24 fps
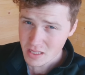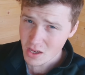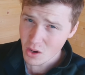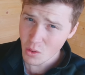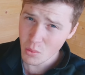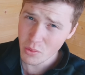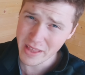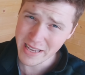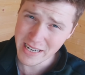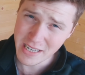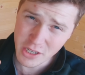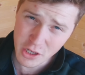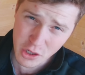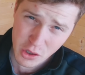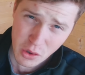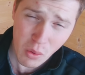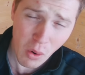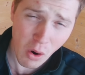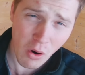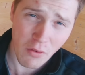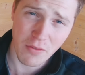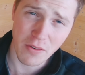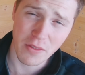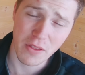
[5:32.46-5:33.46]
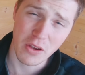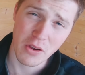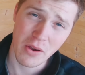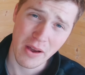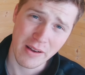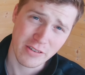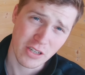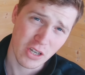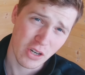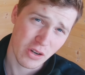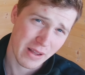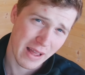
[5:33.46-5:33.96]
What they do offer that you
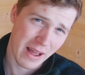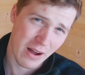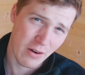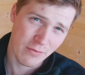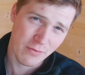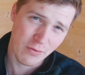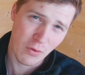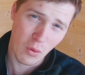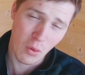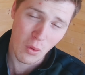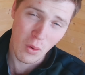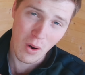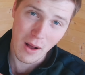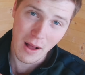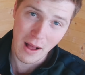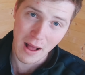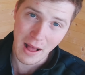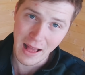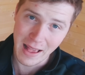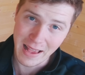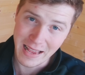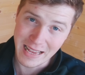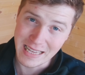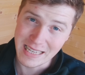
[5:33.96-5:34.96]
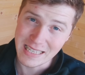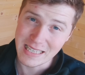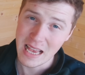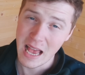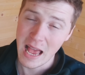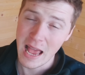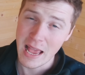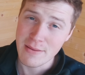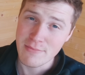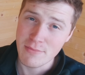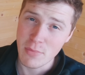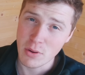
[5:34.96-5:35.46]
have to look out for is
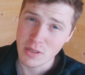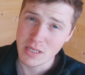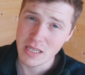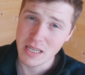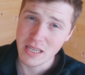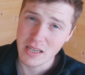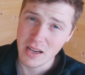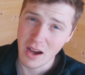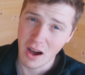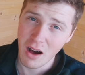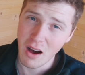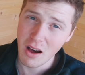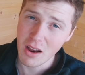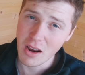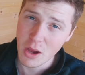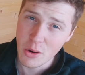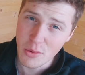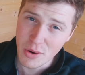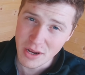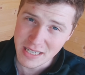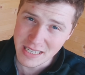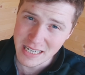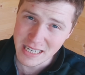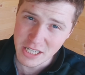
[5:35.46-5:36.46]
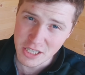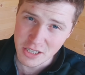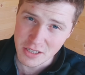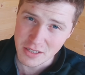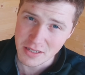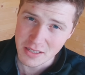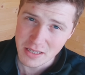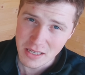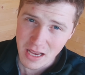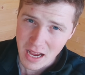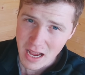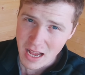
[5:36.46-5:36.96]
a Monte Carlo
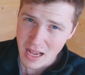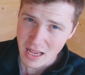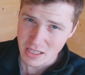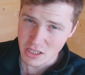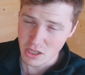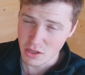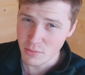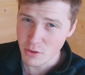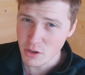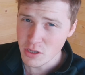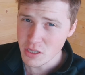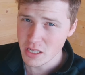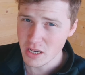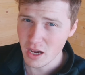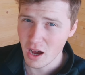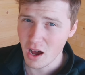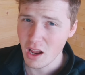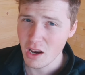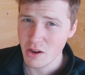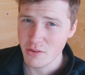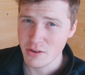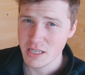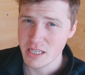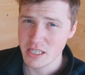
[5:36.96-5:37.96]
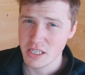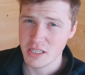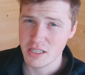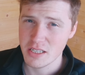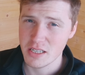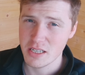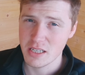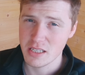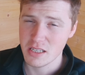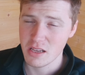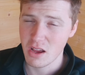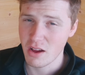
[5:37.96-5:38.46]
editions. So the Monte Carlo
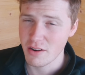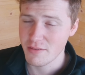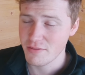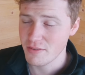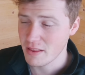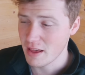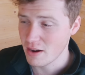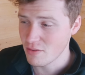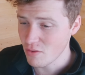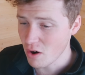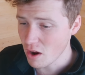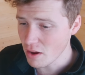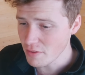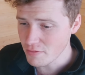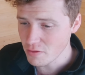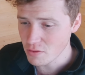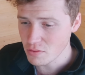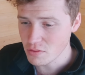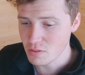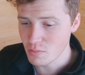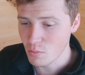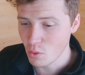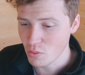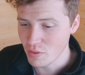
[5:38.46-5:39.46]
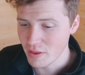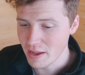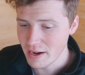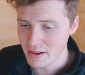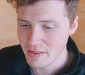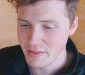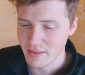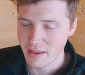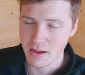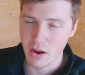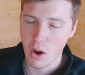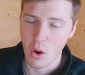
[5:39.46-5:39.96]
editions are designed for their rifles more than
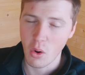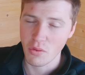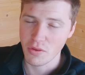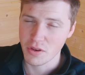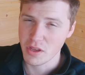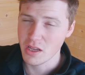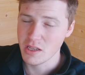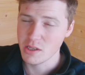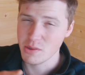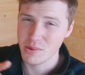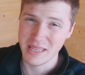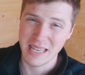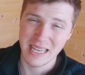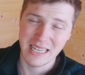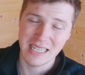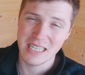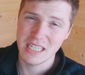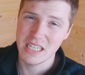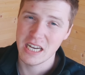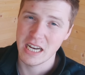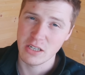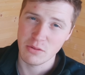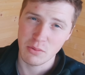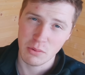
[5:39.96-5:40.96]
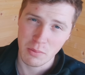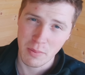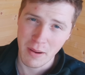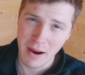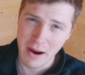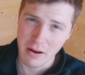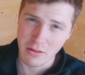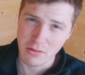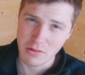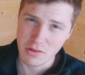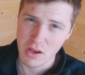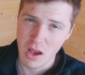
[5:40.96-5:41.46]
anything on guns with interchangeable
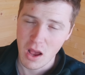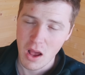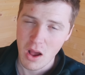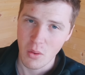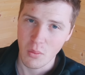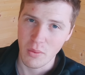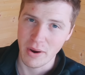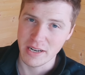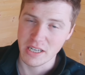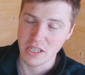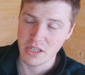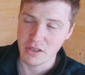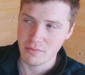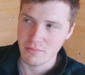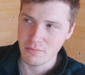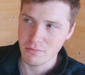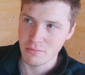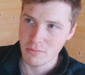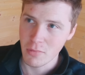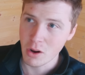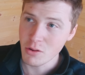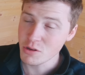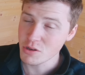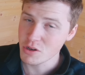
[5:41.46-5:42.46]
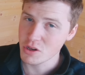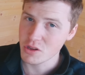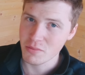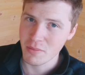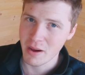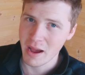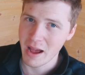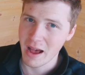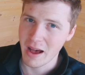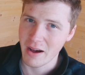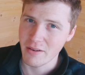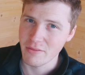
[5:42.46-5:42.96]
barrels, which most of them
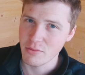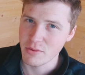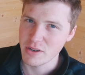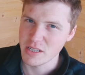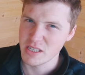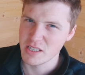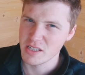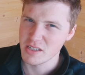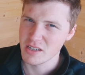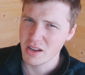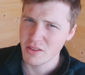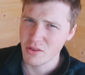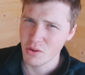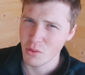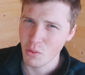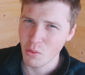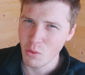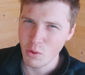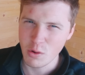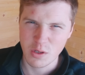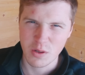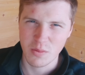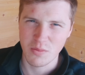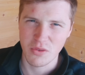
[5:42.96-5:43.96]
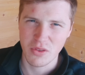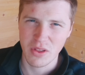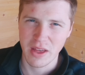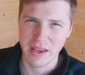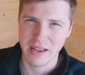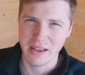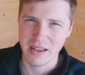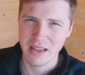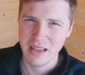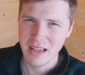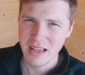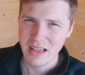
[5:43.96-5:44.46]
have, which is another awesome
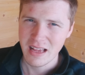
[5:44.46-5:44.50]
thing